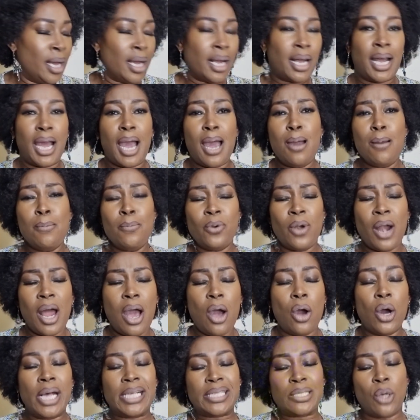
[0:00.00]
Khamrah
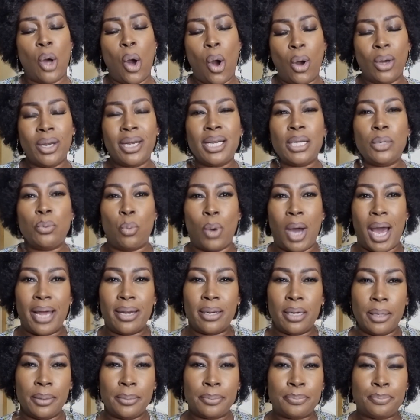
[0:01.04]
has only
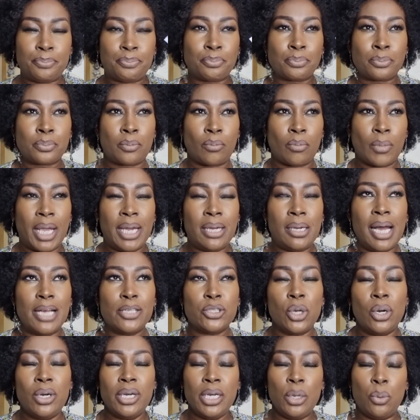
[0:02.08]
one, it
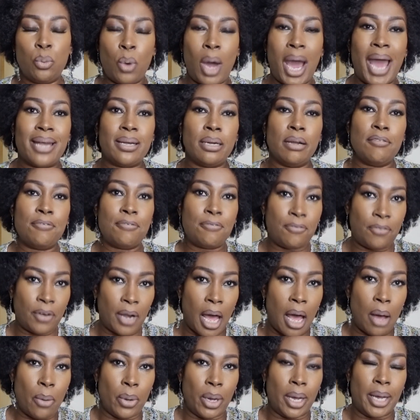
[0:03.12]
has only one
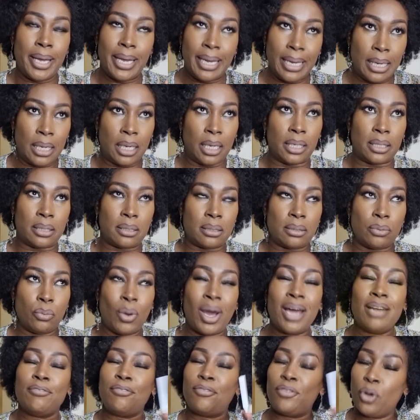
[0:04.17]
flower in it,
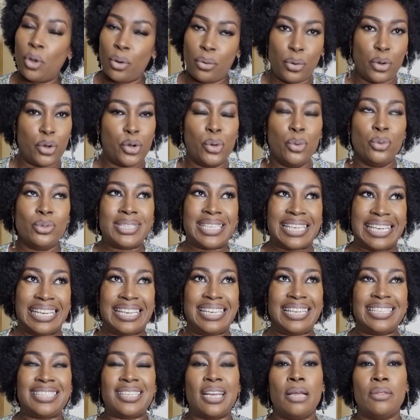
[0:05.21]
one floral note
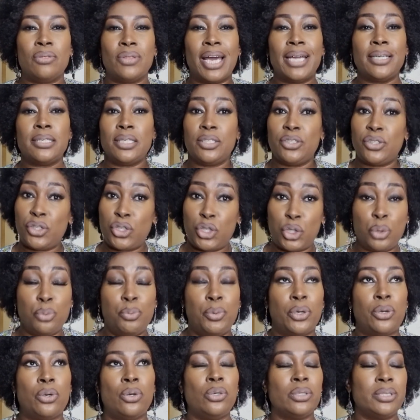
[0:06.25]
in it, and that is
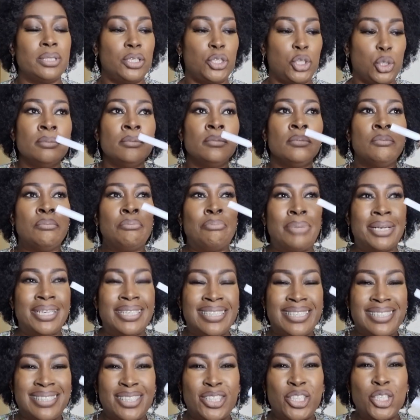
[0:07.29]
tuberose. But
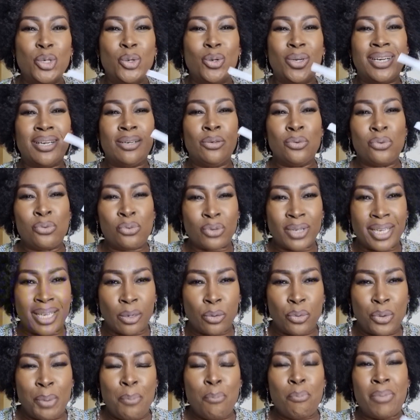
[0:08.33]
it still
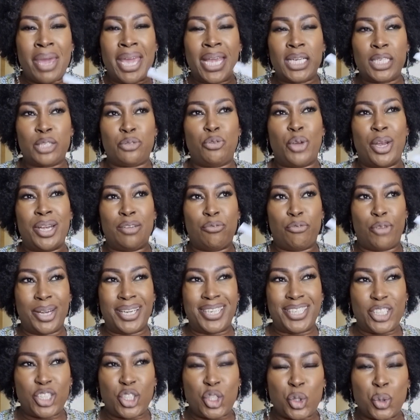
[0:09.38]
remains very,
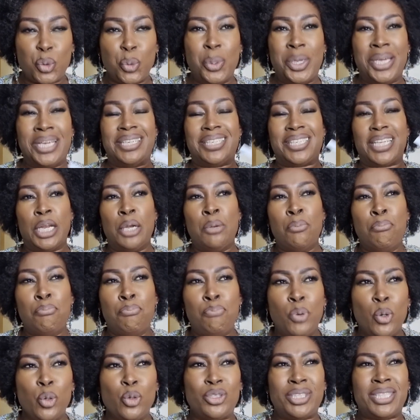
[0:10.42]
very sweet and
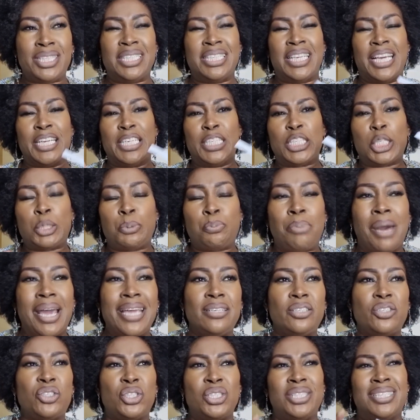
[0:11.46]
boozy and
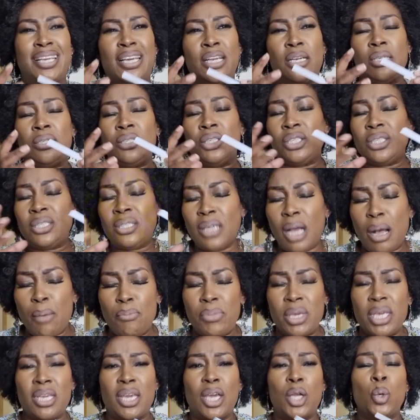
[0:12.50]
spicy and
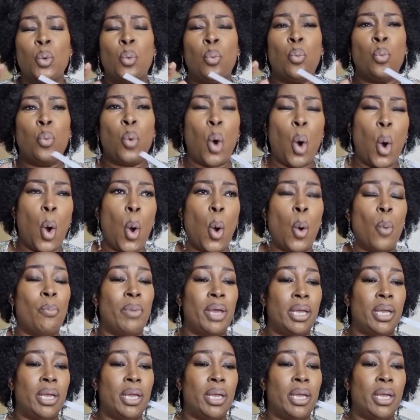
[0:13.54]
yummy and warm.